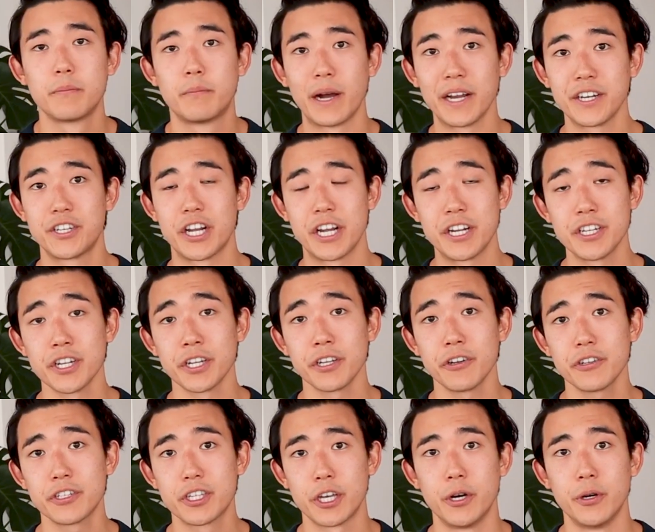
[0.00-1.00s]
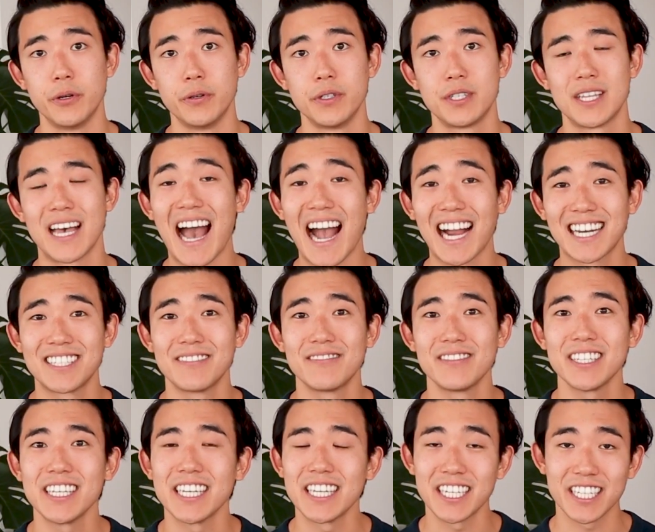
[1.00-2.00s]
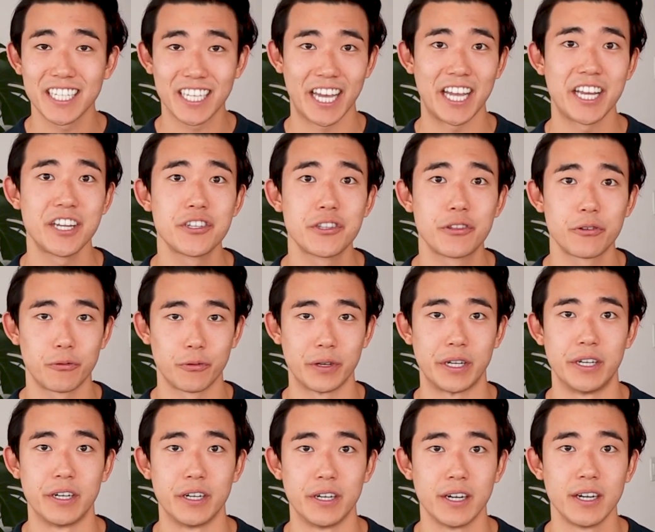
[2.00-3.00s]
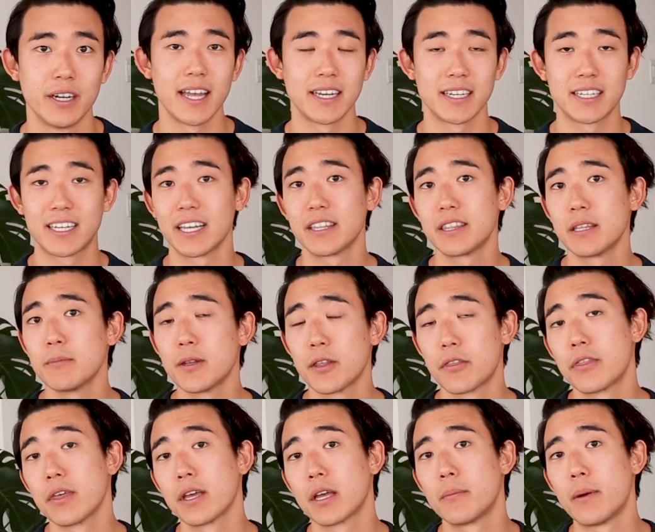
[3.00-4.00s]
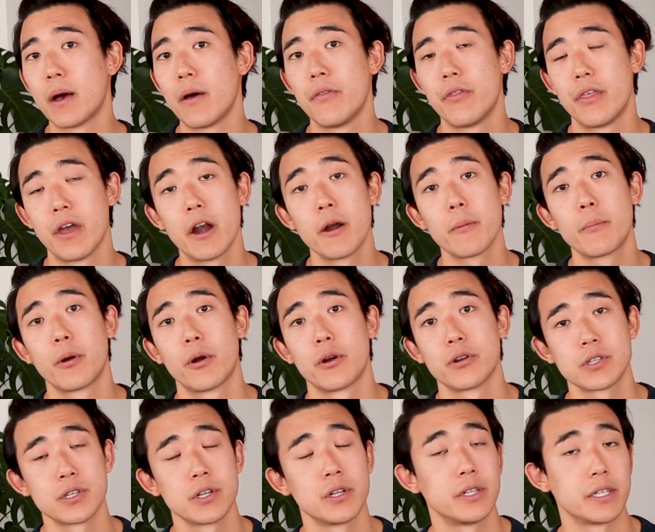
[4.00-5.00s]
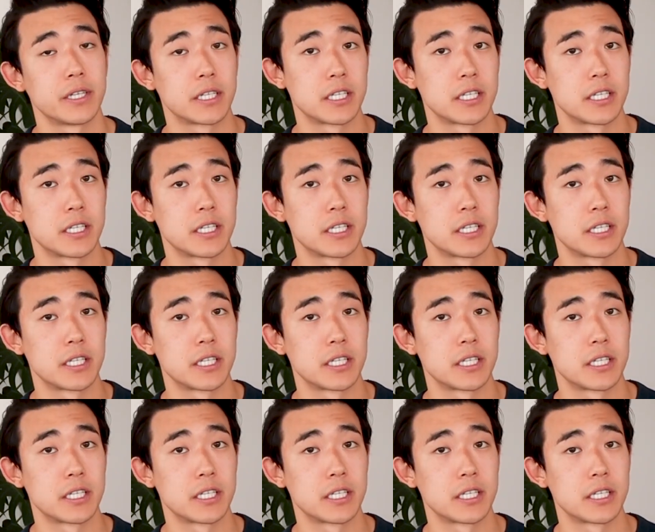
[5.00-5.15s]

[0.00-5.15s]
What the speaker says: By changing your tone to actively engage the reader and get them to think about their personal